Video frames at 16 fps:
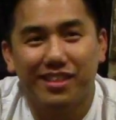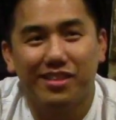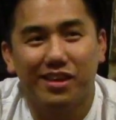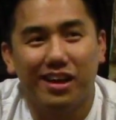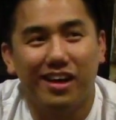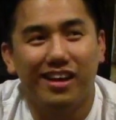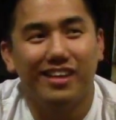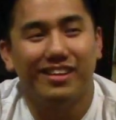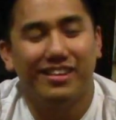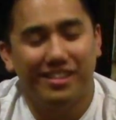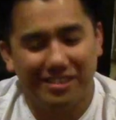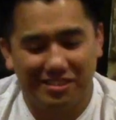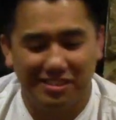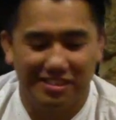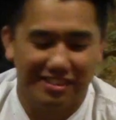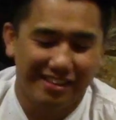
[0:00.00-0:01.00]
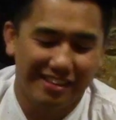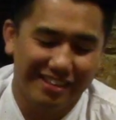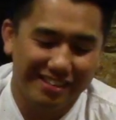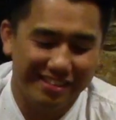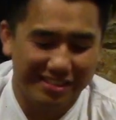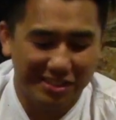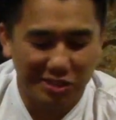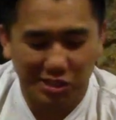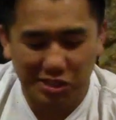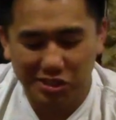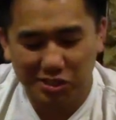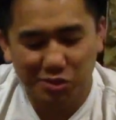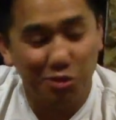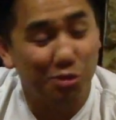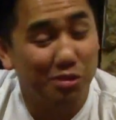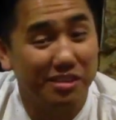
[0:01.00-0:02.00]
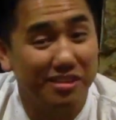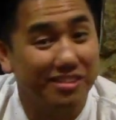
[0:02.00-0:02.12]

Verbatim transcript: thought, this is totally